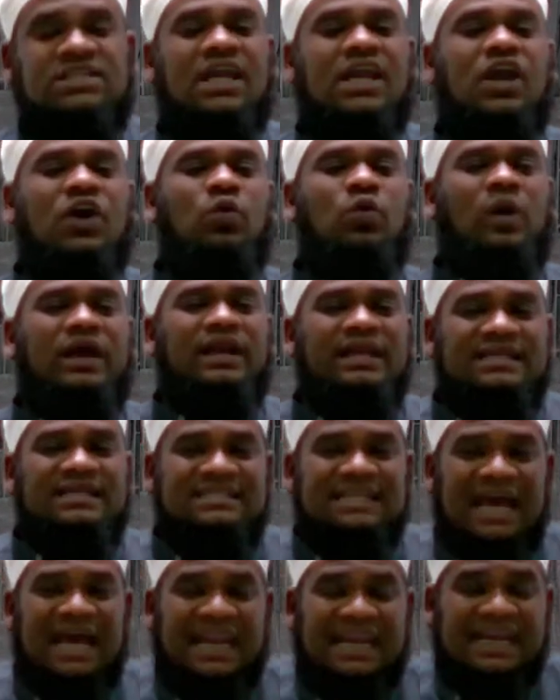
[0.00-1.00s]
The second
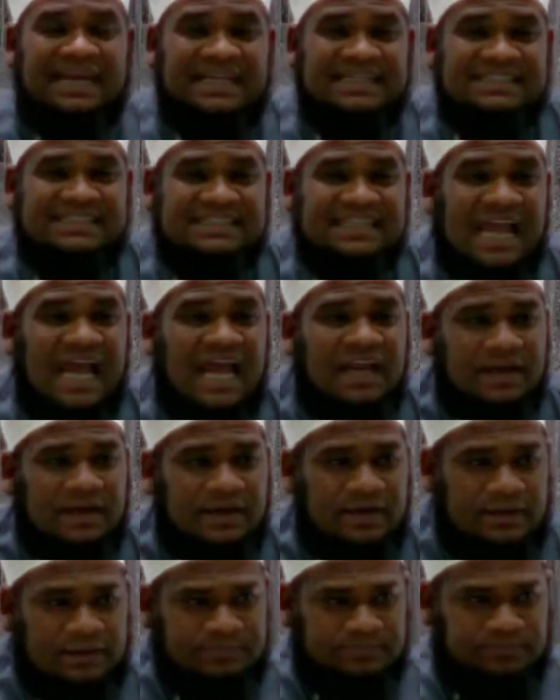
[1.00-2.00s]
one is
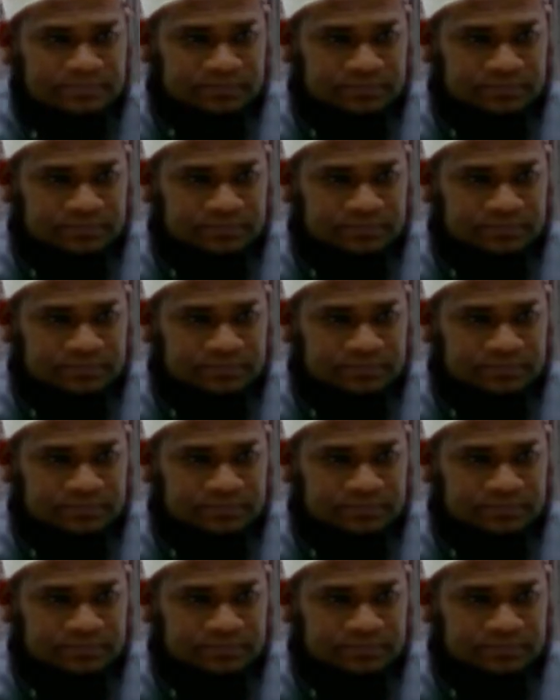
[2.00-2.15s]
an-nisyan.